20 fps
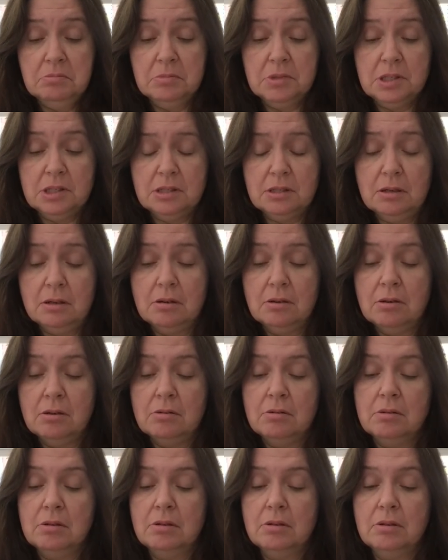
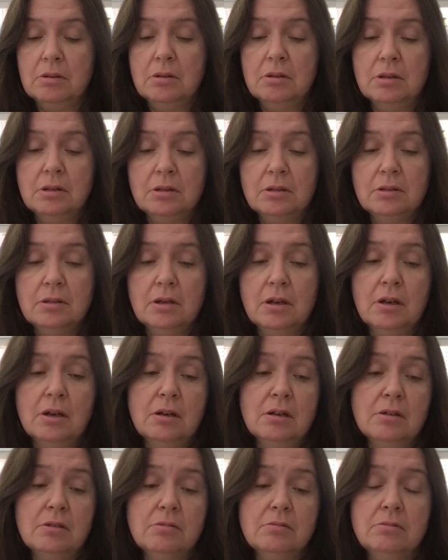So uh
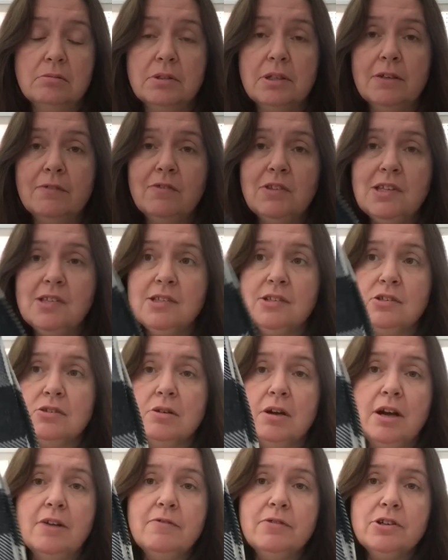I'll give these a
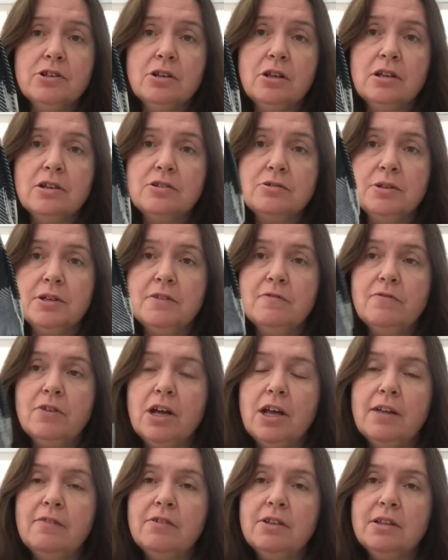try for
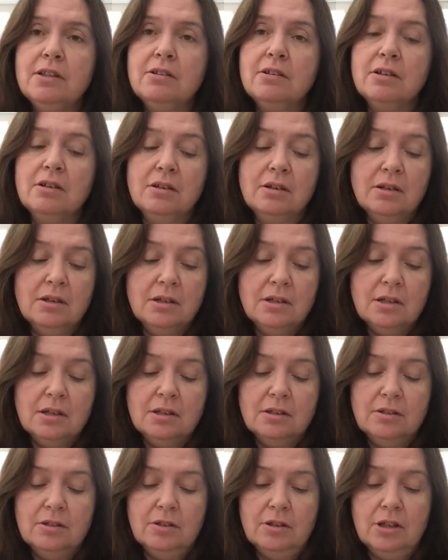$1.25 and they're,
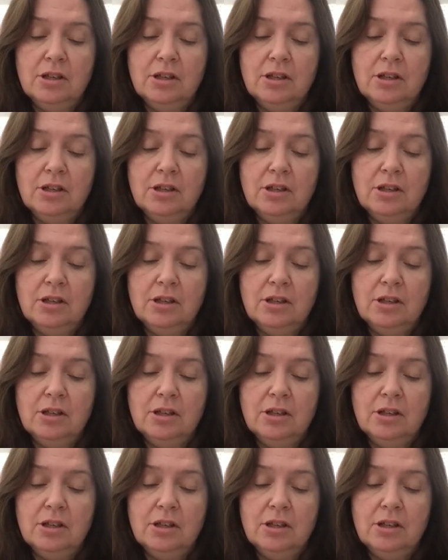they're